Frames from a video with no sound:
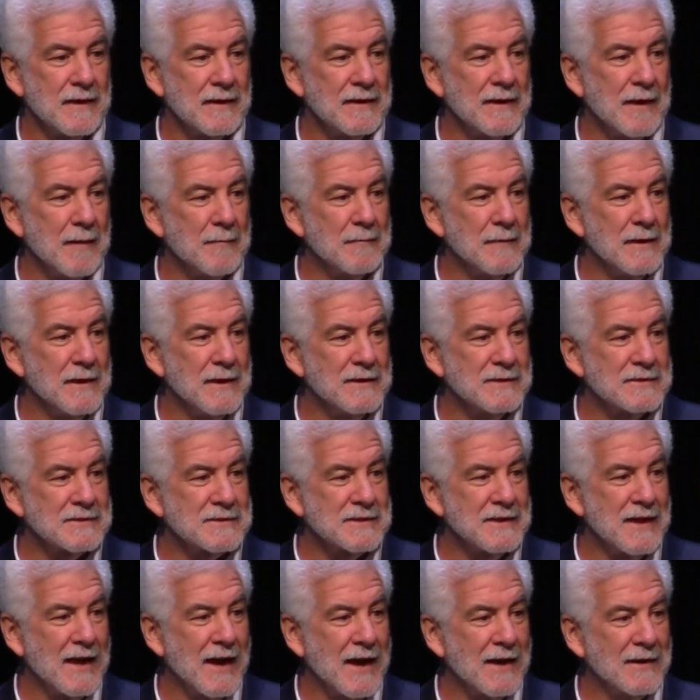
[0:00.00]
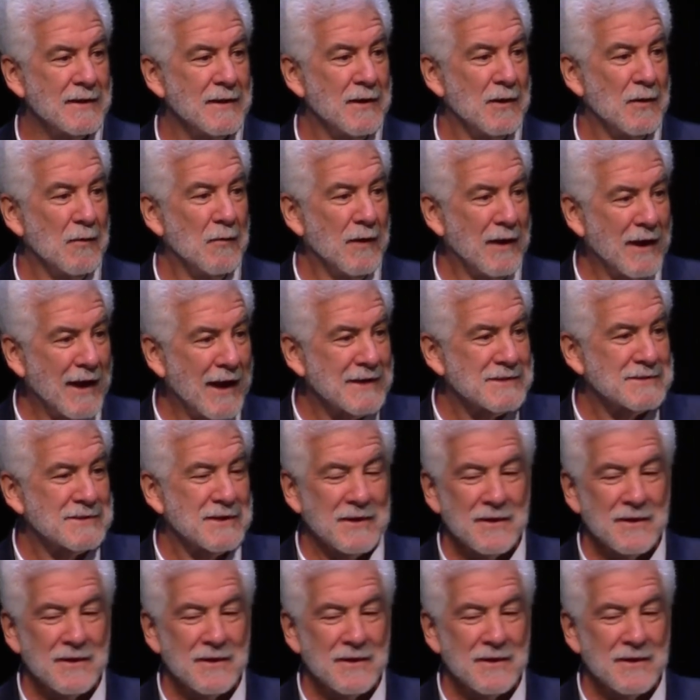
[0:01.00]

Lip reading: That means that when X